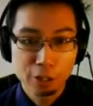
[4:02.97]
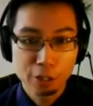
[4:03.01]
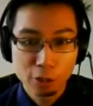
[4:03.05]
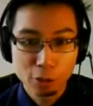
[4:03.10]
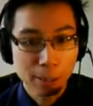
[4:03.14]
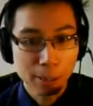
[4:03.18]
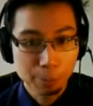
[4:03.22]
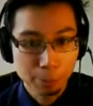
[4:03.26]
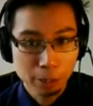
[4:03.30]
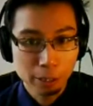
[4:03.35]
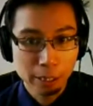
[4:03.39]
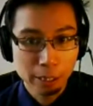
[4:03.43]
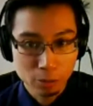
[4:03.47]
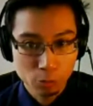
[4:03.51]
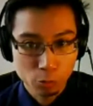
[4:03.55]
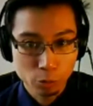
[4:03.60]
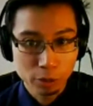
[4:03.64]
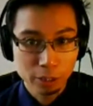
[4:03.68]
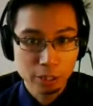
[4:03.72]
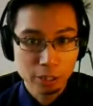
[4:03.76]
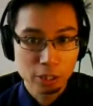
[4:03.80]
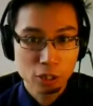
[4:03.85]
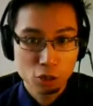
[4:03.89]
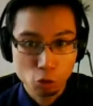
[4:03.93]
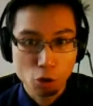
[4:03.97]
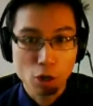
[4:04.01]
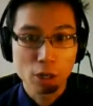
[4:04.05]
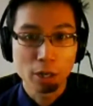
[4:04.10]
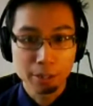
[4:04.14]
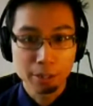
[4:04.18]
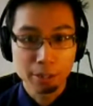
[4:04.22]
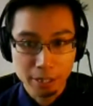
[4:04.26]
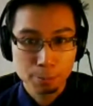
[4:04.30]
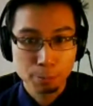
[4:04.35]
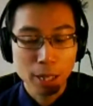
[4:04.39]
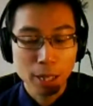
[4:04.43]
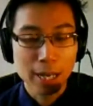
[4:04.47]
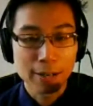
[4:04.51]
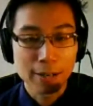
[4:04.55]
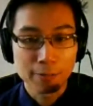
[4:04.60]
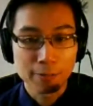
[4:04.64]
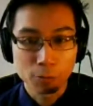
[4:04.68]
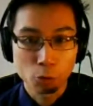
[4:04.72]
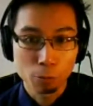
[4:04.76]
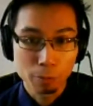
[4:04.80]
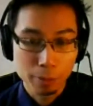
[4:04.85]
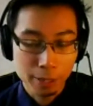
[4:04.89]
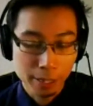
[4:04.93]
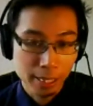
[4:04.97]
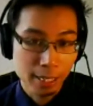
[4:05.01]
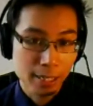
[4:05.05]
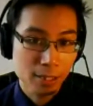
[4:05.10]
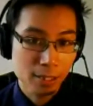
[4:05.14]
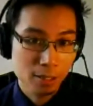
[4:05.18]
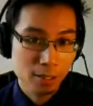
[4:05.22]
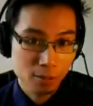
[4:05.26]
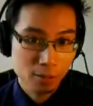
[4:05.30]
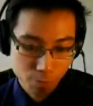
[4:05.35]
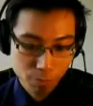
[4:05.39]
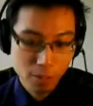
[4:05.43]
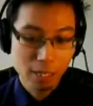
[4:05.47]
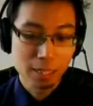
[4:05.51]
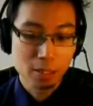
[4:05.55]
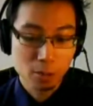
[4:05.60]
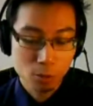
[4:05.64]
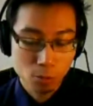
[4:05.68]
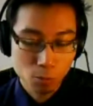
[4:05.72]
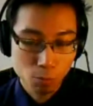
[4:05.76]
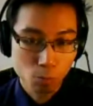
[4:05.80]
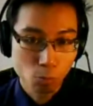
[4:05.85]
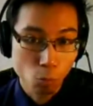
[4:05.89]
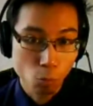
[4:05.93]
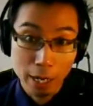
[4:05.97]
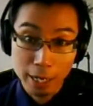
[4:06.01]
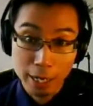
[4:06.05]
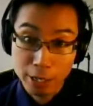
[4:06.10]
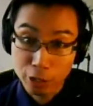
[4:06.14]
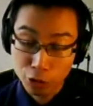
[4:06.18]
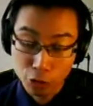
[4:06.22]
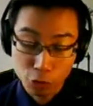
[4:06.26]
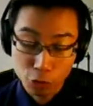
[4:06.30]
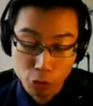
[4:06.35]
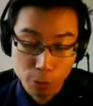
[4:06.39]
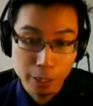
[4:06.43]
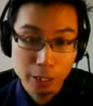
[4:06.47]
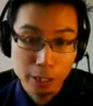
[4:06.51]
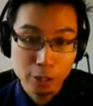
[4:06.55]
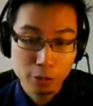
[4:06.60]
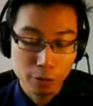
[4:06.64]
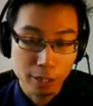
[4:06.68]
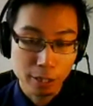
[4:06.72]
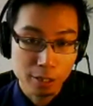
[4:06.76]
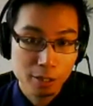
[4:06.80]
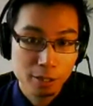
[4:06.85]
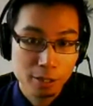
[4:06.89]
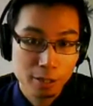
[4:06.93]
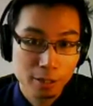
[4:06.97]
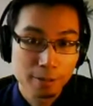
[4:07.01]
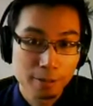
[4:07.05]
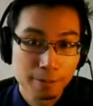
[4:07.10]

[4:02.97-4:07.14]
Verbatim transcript: you know what, I'm going to get really strong on this platform, and that's that's why I chose Pinterest.